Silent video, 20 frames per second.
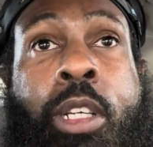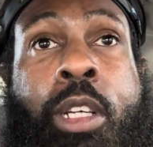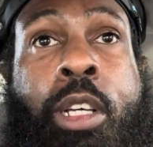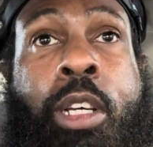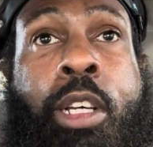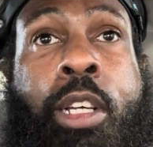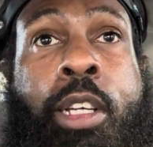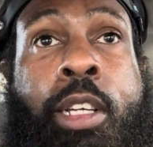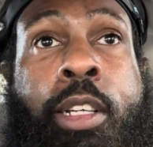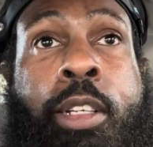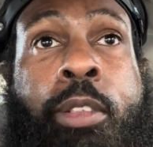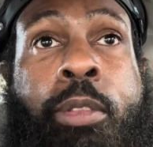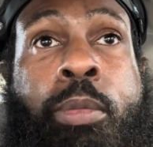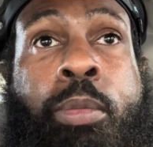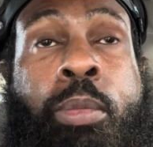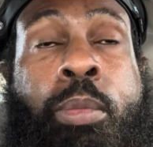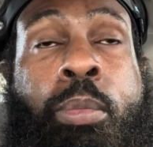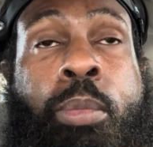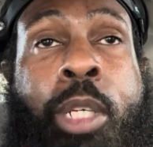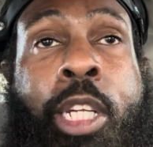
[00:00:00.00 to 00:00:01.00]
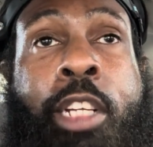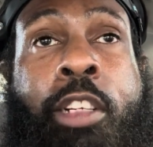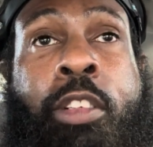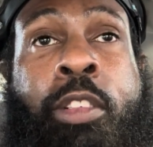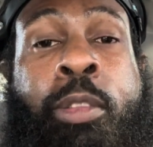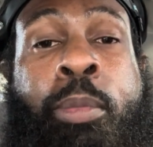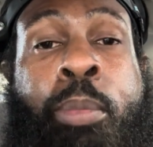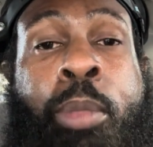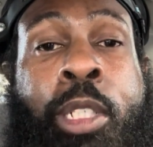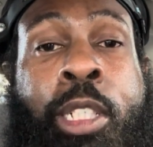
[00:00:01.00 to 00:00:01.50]

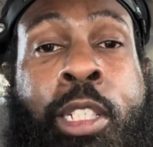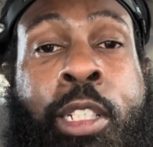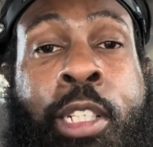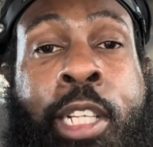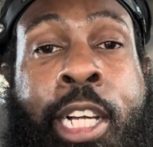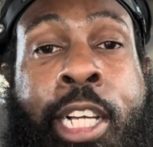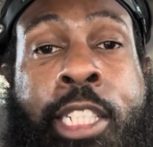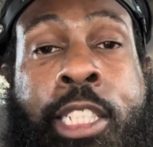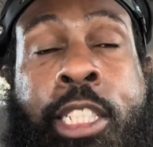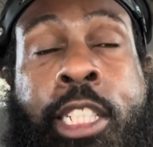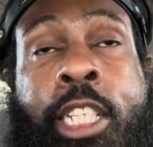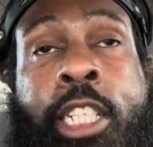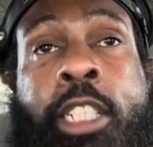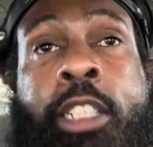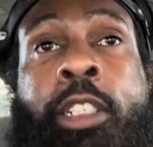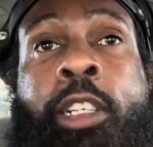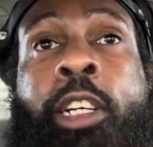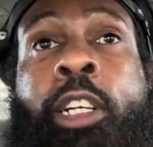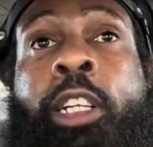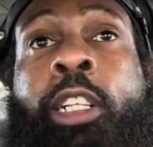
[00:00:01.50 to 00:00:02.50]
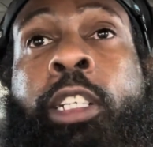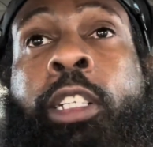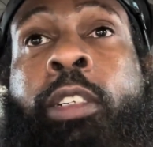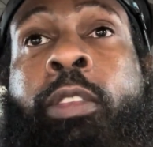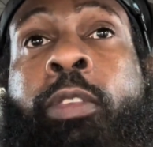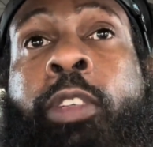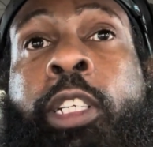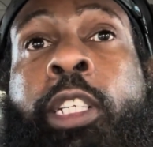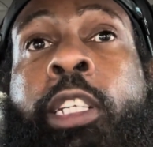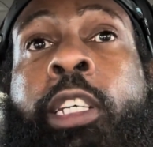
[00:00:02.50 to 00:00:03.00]
But like I said in earlier the
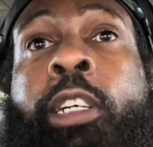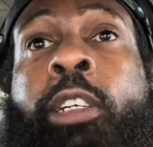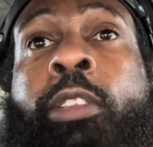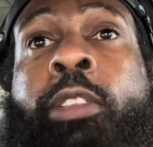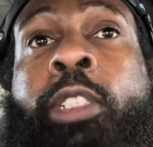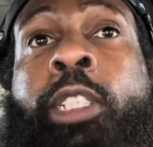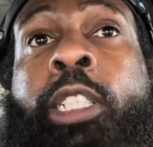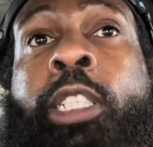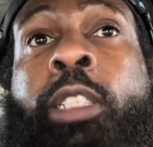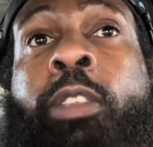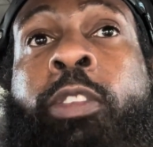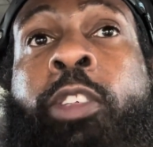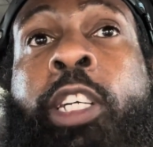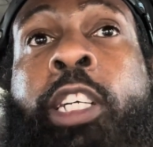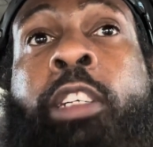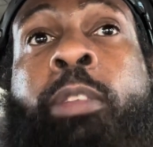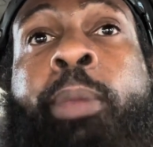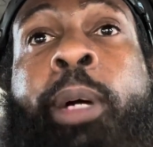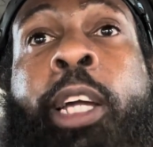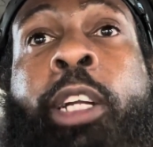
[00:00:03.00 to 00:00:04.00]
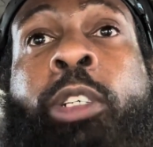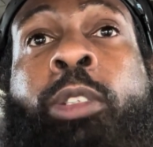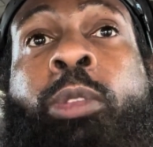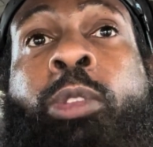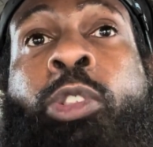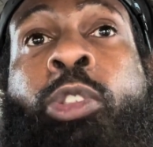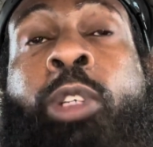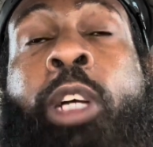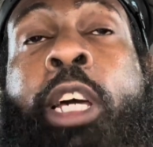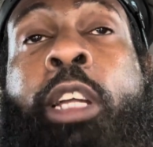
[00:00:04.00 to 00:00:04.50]
video, this is for everybody who
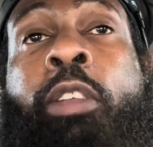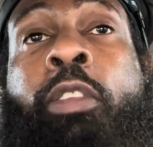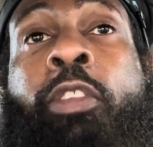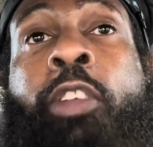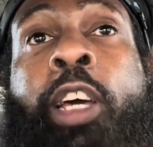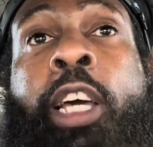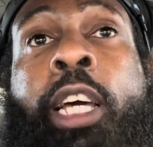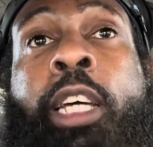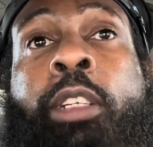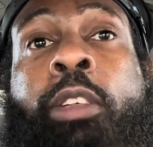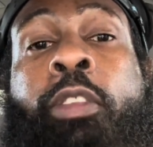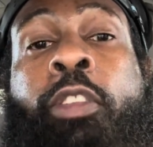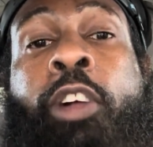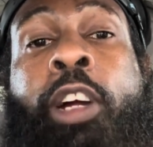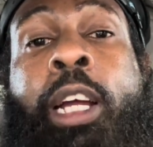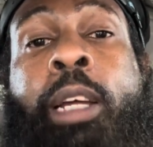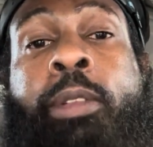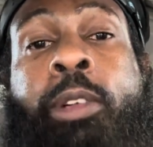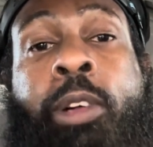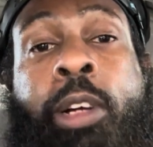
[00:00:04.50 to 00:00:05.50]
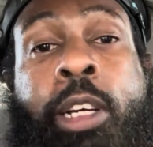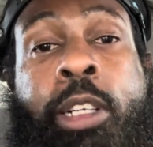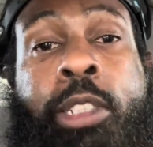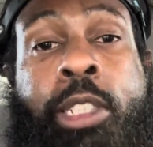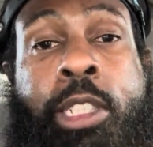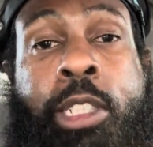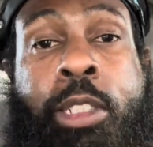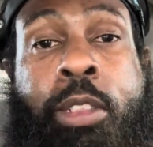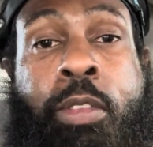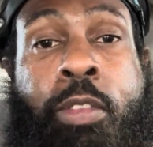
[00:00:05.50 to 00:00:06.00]
was trying to find the frame cradles
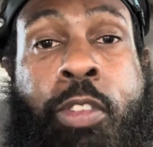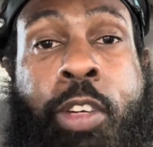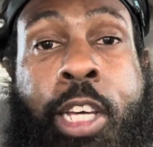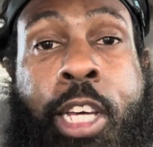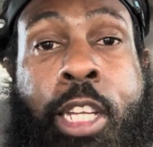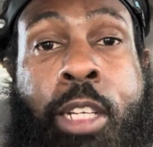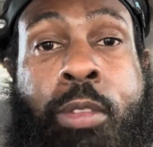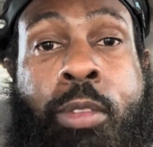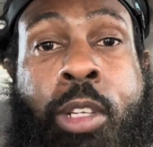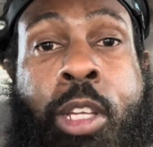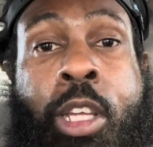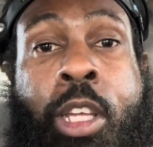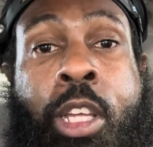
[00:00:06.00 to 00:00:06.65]
and couldn't find them.